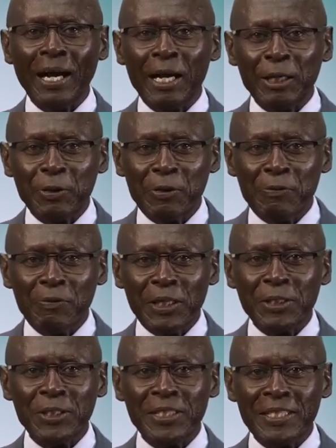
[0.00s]
a
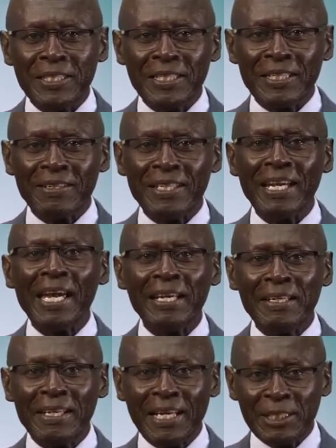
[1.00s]
university degree
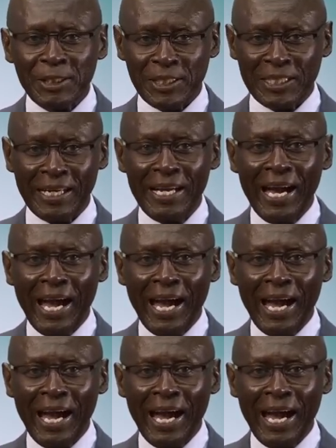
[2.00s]
in nursing